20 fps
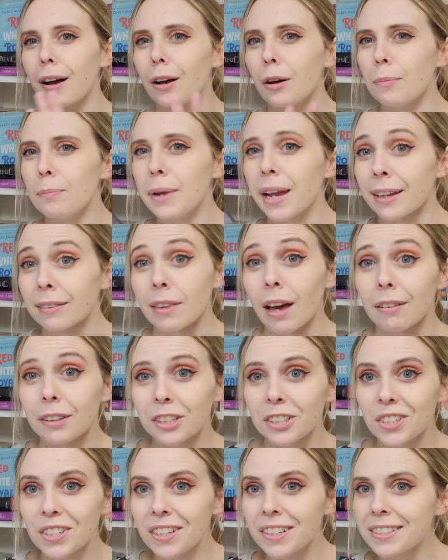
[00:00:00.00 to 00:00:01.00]

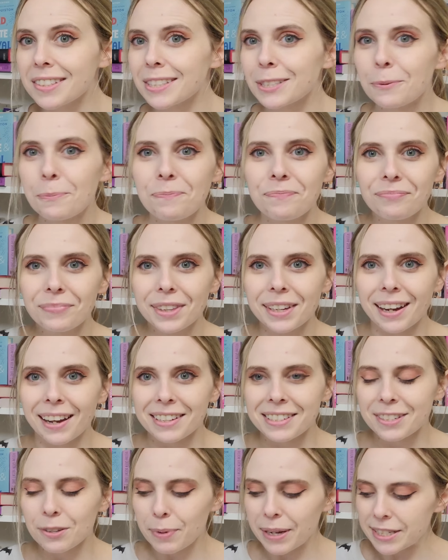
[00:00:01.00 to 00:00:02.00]
anthologies
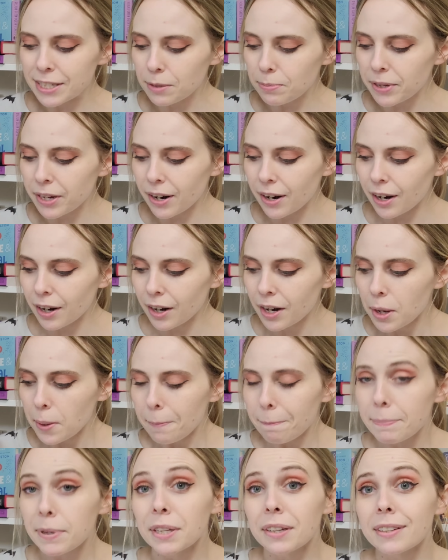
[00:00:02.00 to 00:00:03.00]
onto my TBR
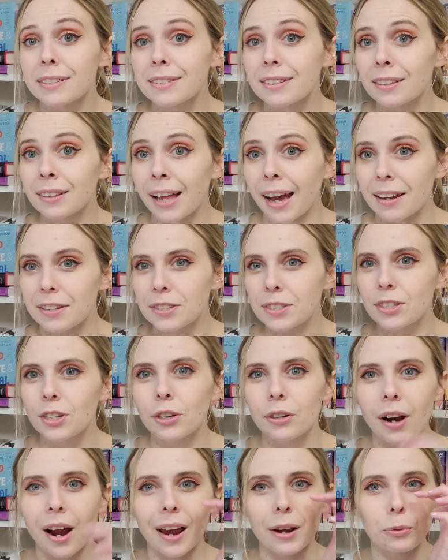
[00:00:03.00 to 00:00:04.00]
because last
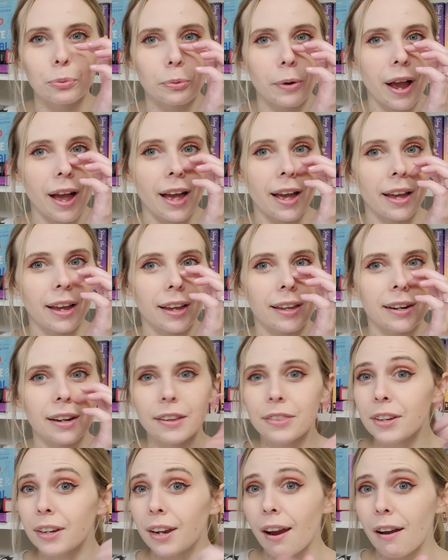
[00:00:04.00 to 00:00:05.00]
year I read
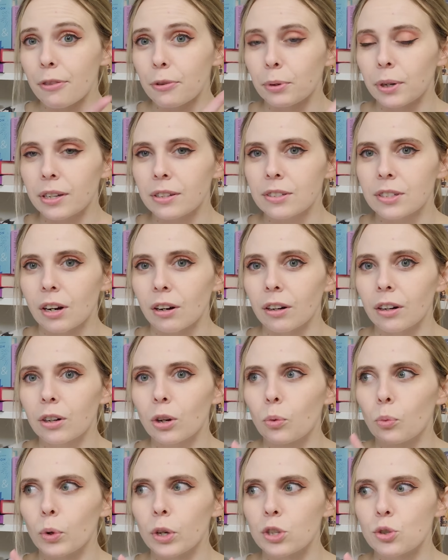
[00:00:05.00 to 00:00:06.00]
The Gathering Dark,
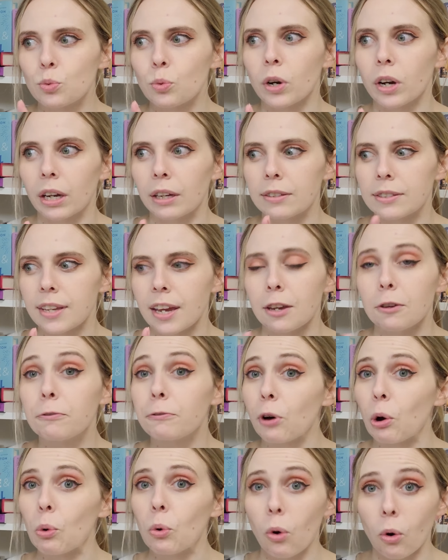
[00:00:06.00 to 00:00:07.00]
which was a
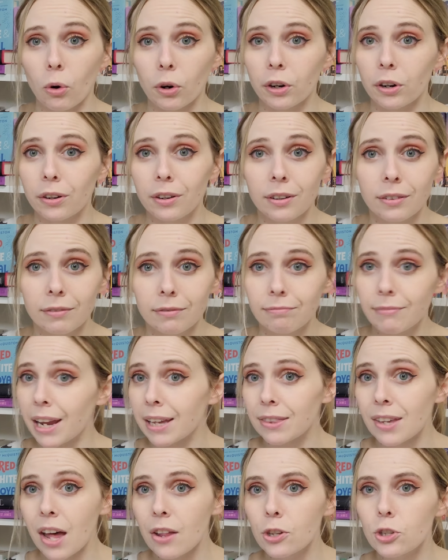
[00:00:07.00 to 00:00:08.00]
folk horror
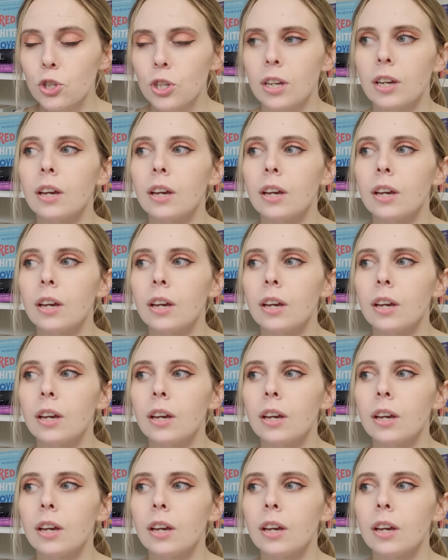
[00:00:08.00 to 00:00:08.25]
anthology,